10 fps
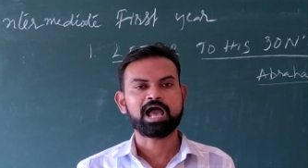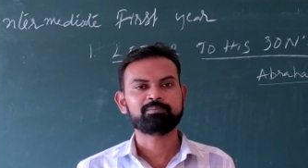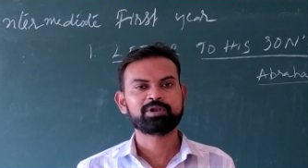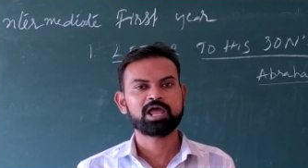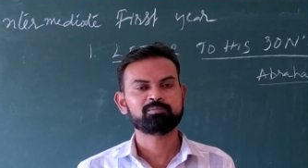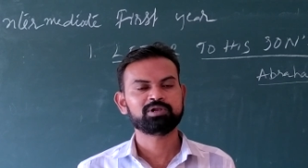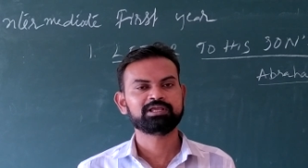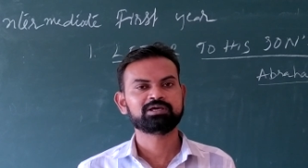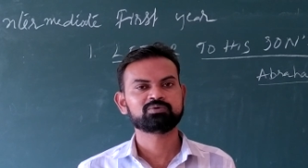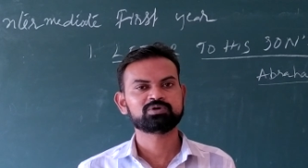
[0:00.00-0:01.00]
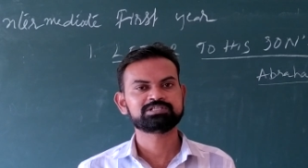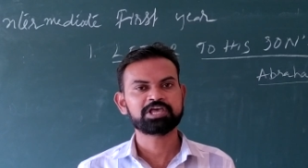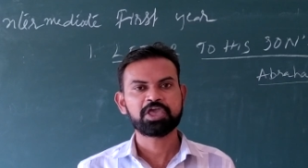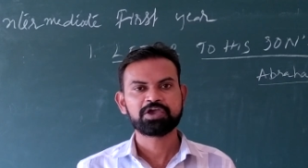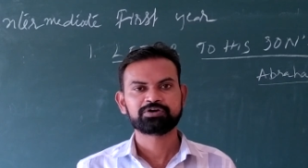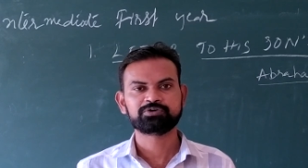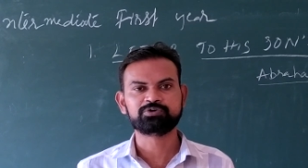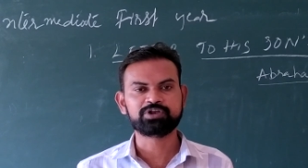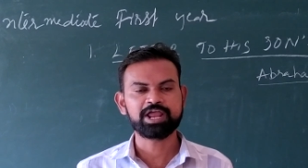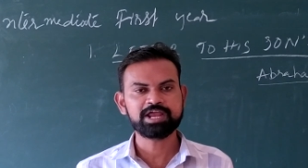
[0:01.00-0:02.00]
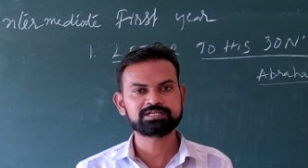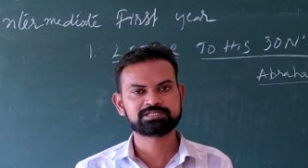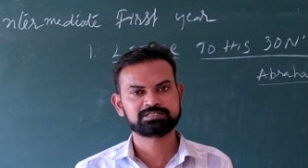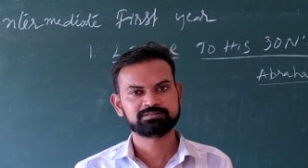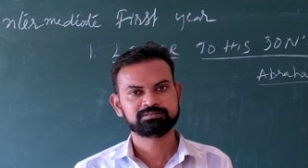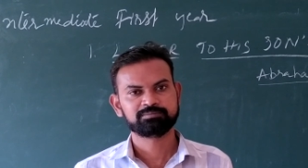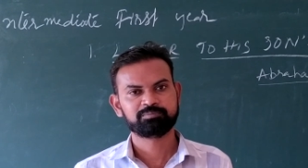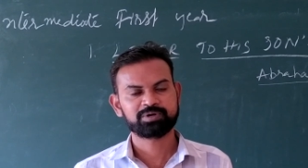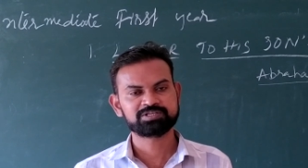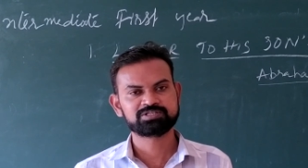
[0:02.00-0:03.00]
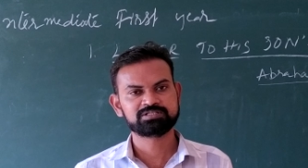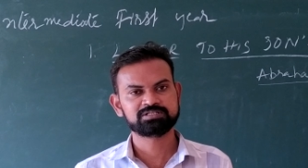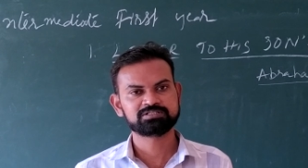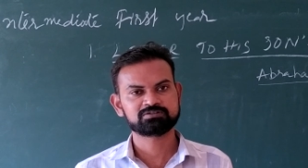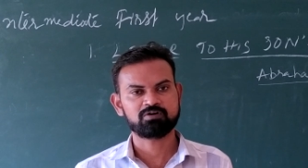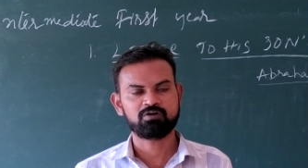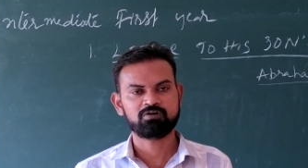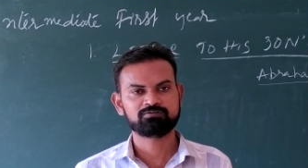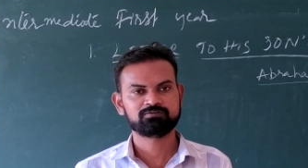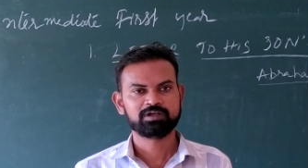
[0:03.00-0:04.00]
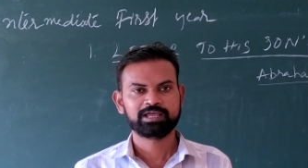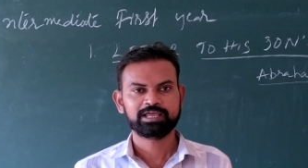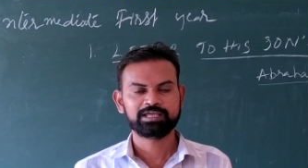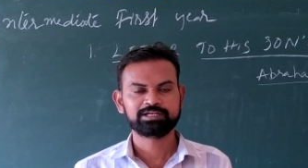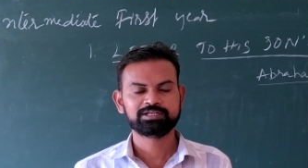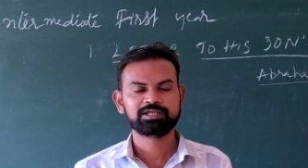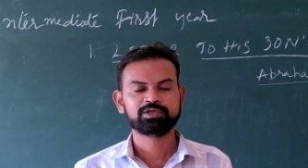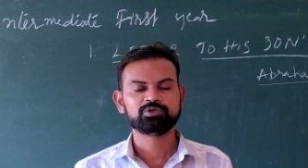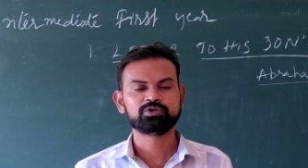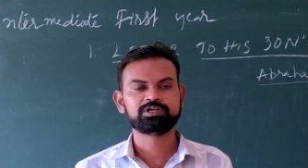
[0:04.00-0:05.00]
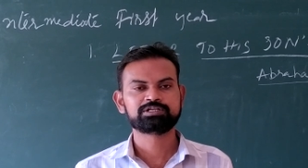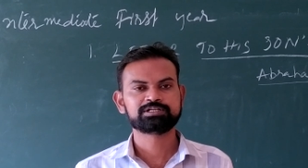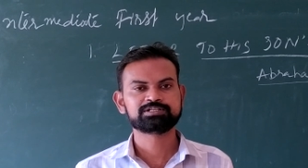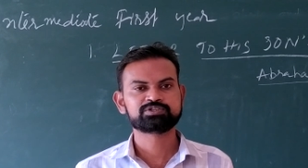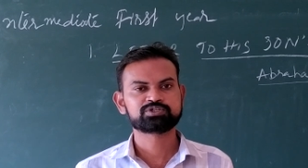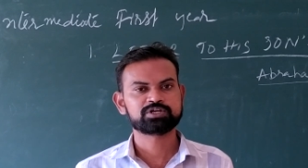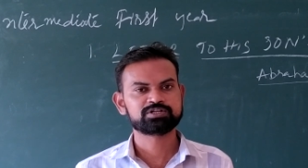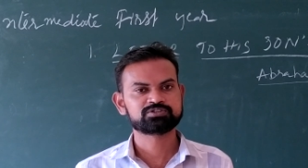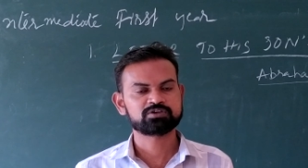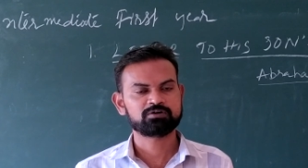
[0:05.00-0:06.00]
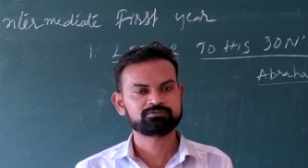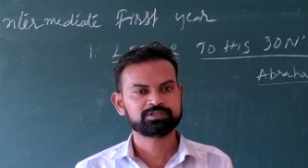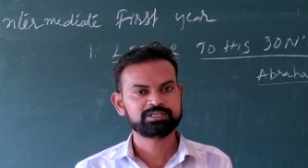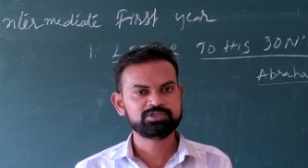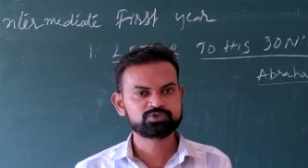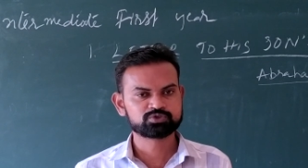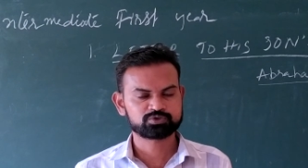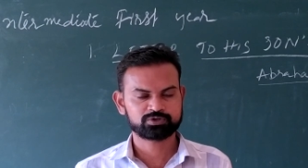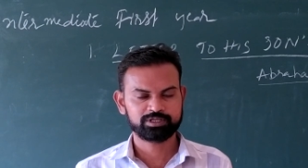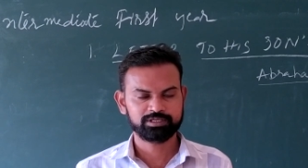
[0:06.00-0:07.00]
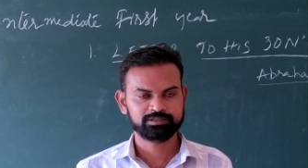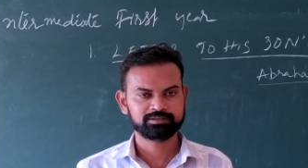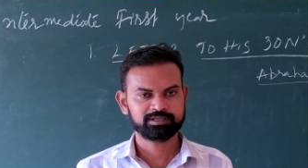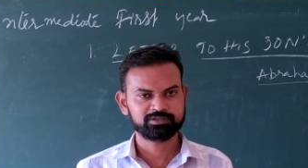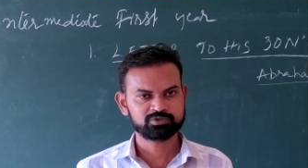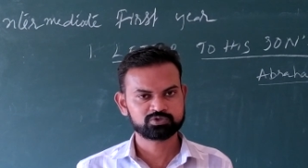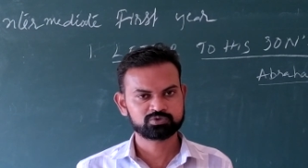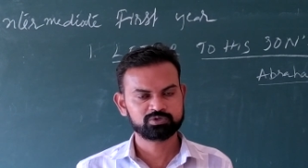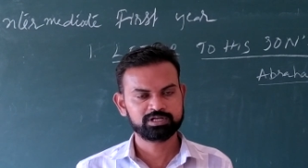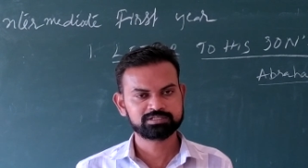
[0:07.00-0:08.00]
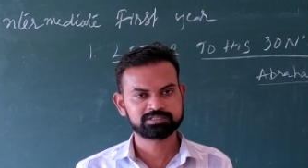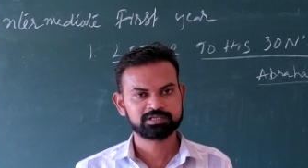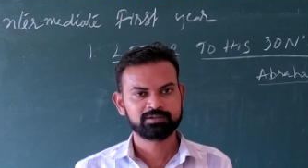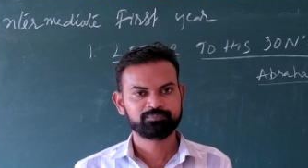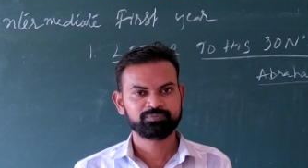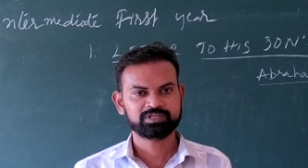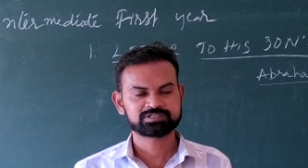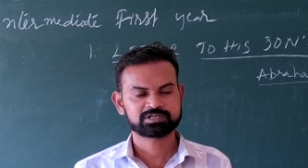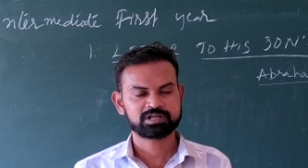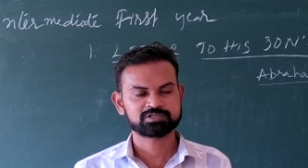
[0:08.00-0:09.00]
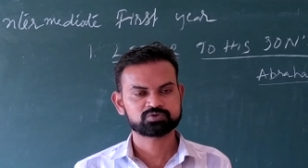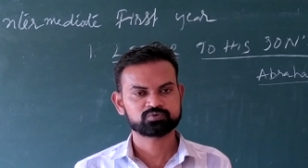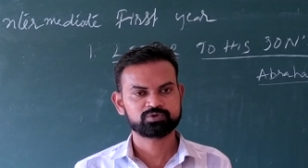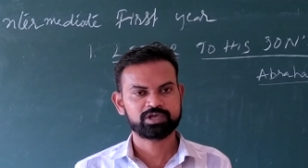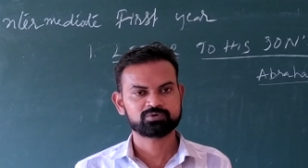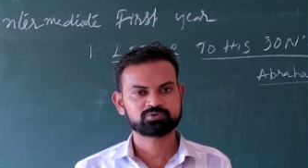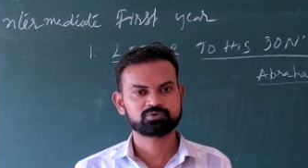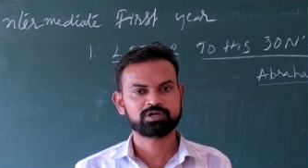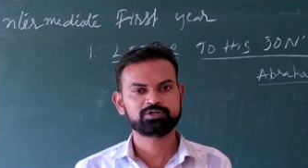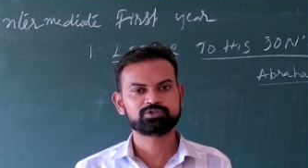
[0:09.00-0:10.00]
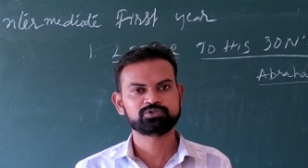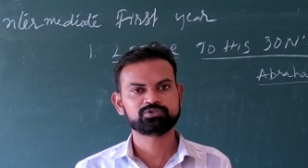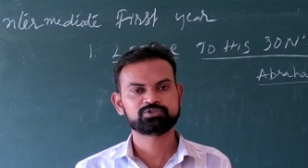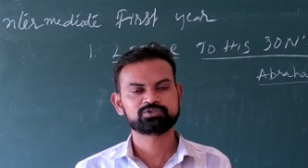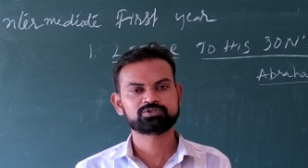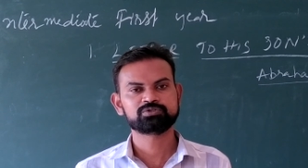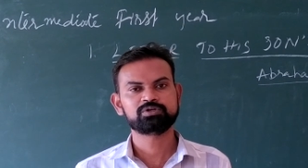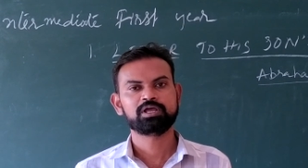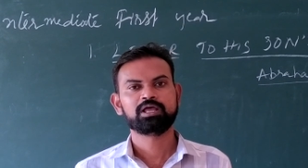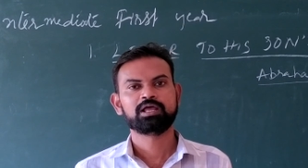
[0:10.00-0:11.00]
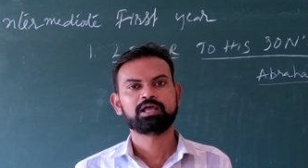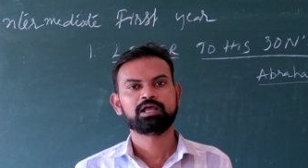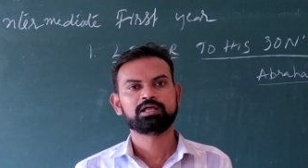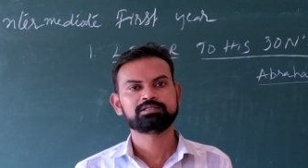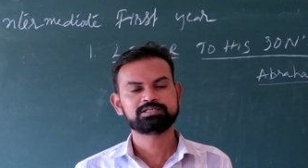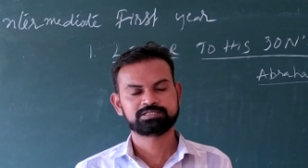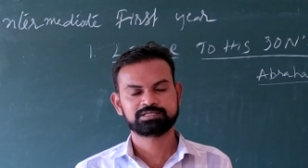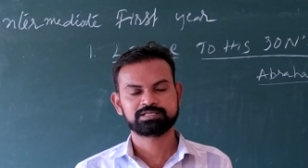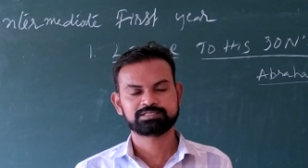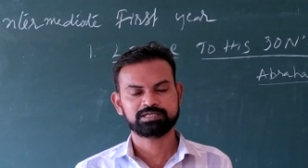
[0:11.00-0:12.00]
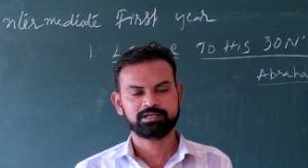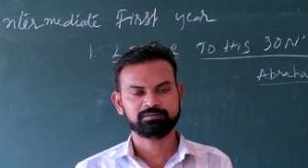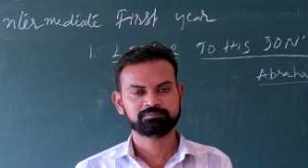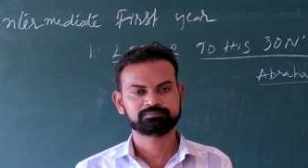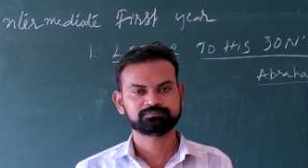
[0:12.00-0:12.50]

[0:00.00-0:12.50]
Abraham Lincoln was a great president of in United States of history. Thank you, students. Next class we have to continue to do this lesson.